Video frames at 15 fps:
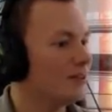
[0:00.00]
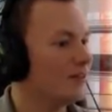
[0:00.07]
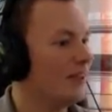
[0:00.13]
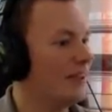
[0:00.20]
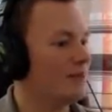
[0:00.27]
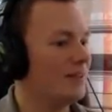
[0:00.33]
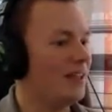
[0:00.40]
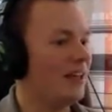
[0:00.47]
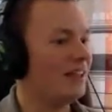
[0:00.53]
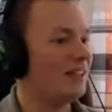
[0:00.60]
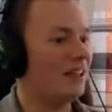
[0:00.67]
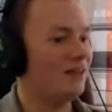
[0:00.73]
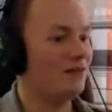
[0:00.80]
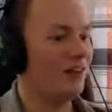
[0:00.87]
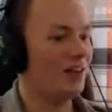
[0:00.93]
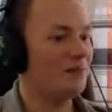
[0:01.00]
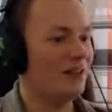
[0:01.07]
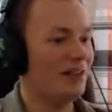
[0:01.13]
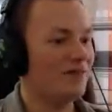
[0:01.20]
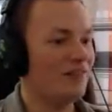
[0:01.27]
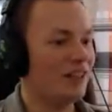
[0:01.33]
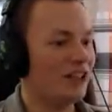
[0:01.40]
Great, now I can't find
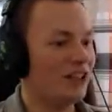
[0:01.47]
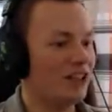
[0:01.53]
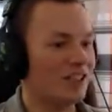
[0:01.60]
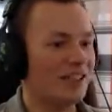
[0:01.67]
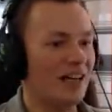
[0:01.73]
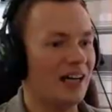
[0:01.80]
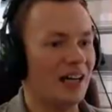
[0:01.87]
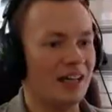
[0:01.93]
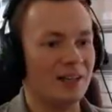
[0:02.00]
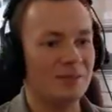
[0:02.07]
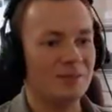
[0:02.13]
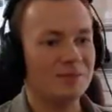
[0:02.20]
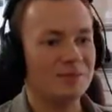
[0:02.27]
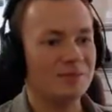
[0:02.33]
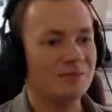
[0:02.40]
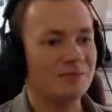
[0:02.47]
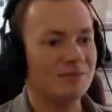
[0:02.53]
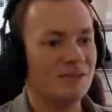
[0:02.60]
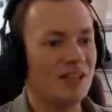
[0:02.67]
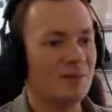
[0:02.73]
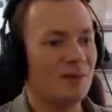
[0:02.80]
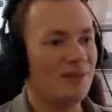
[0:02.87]
my infectious guy.
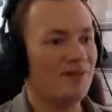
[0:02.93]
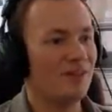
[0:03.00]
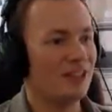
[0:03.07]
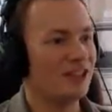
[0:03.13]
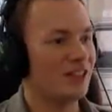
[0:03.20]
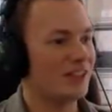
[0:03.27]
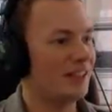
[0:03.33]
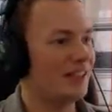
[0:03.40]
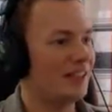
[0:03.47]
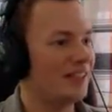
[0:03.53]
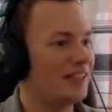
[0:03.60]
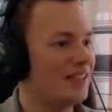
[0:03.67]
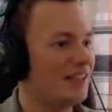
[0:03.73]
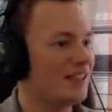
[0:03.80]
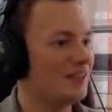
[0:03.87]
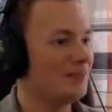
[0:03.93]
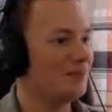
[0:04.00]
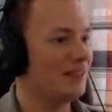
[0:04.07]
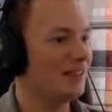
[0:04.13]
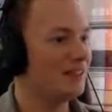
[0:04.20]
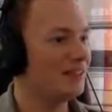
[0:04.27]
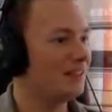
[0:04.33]
Where's my infectious guy? He's here
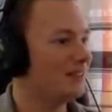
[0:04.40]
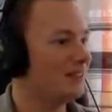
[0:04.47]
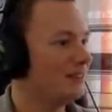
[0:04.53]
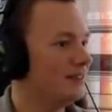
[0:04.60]
somewhere.